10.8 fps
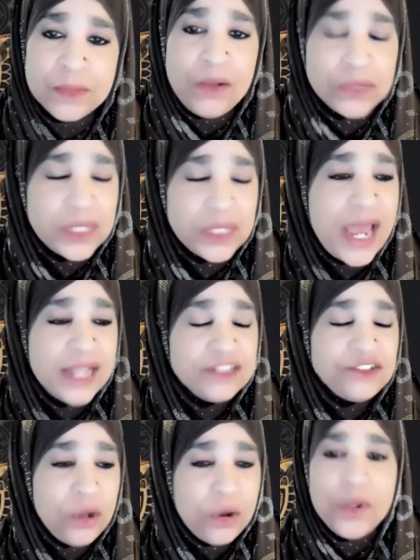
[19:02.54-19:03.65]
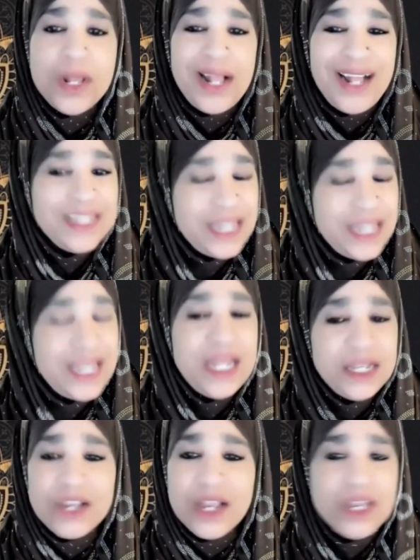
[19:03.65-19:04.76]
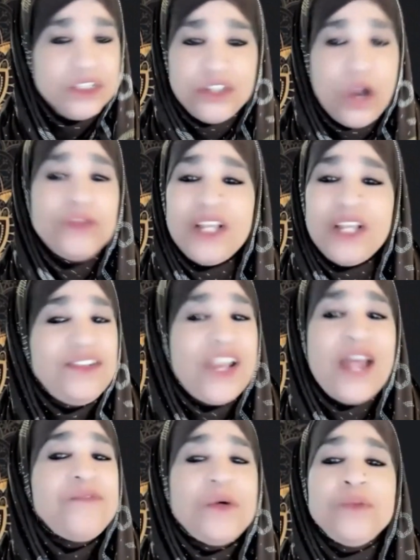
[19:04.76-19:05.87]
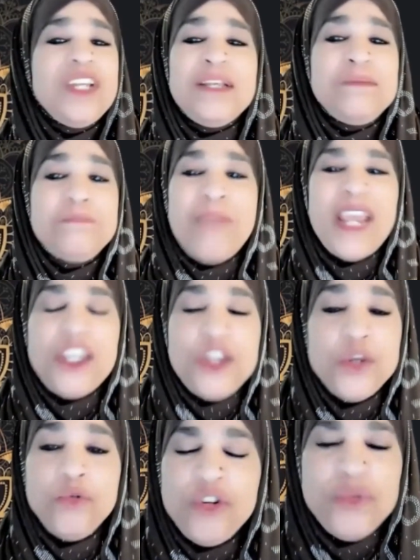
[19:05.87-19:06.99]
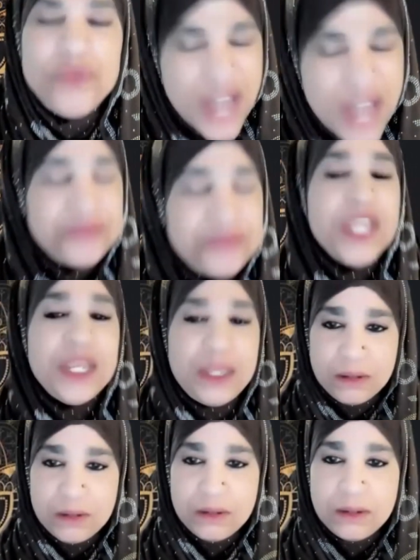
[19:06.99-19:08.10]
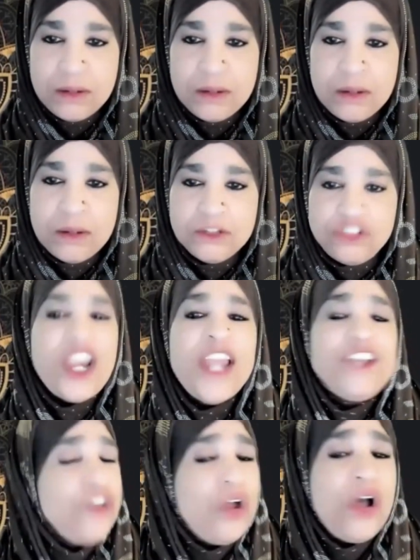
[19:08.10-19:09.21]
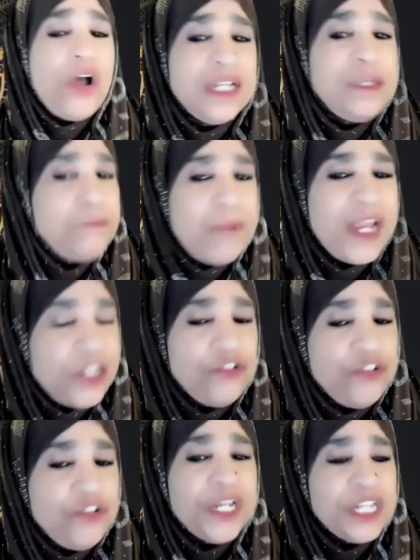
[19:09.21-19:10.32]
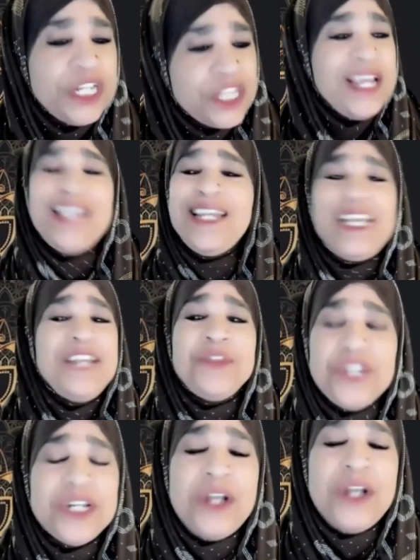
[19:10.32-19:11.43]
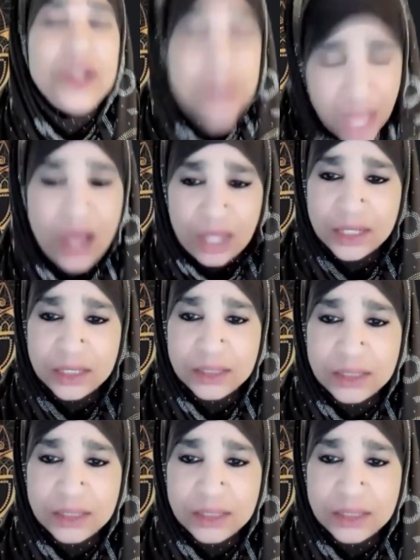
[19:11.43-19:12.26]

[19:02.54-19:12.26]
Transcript: Okay, so again, the devil didn't make you do nothing. Shaitan didn't make you do anything, and neither did Allah.